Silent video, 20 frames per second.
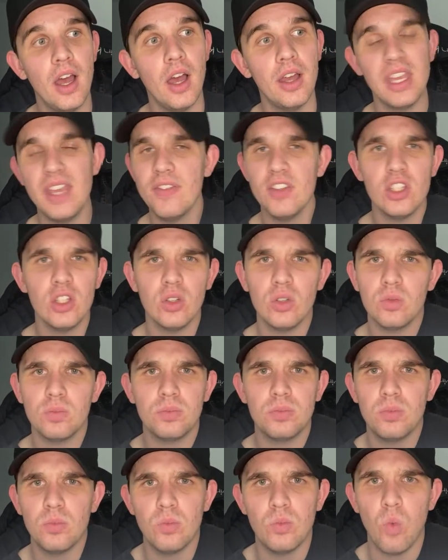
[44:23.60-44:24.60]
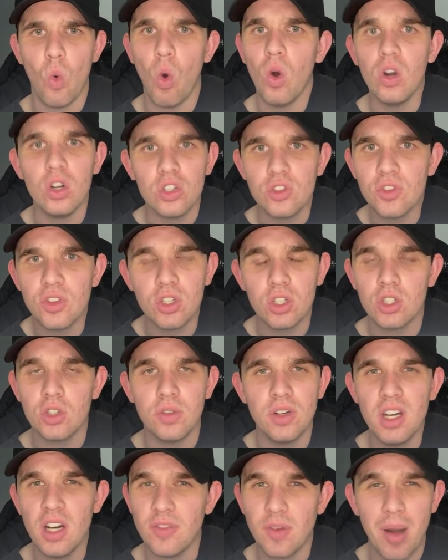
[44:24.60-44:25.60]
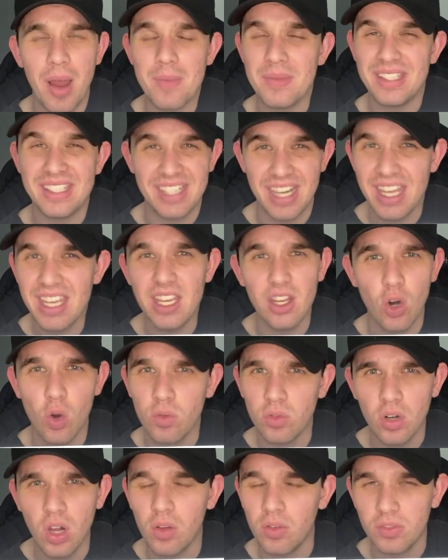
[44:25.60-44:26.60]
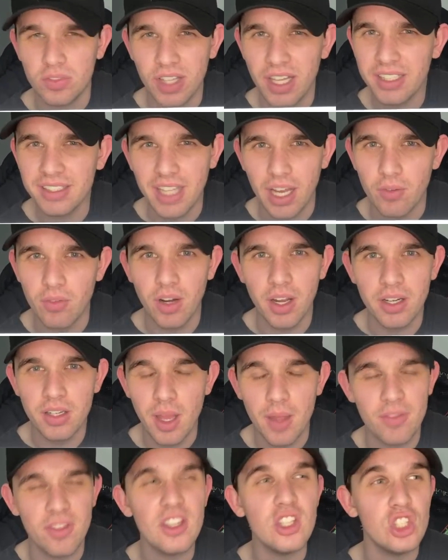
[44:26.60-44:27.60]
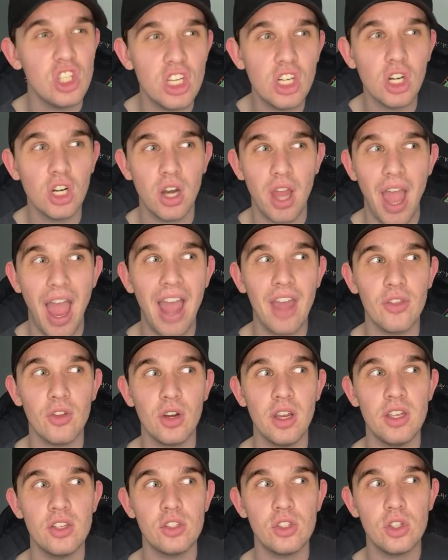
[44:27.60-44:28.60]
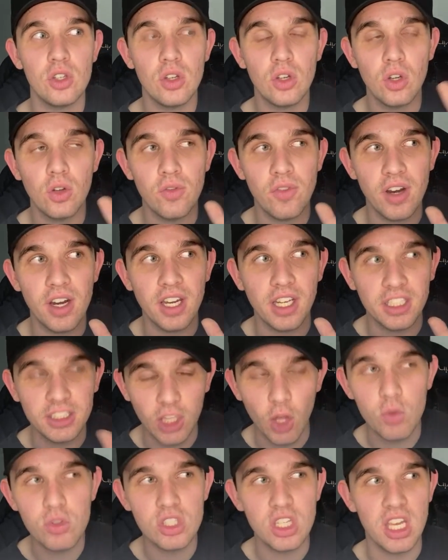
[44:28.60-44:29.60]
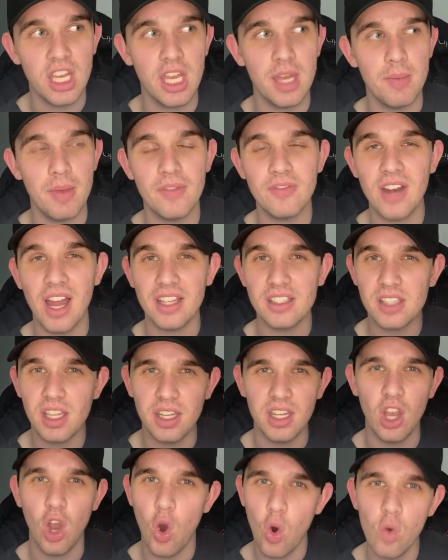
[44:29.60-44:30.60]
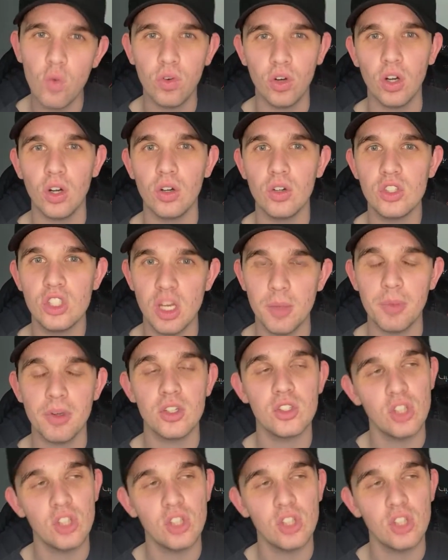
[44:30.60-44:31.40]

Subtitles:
Even their WARs, their career, if I'm not mistaken, overall reflect that, right? I think Jeter either is very close to him, if not slightly over Chipper.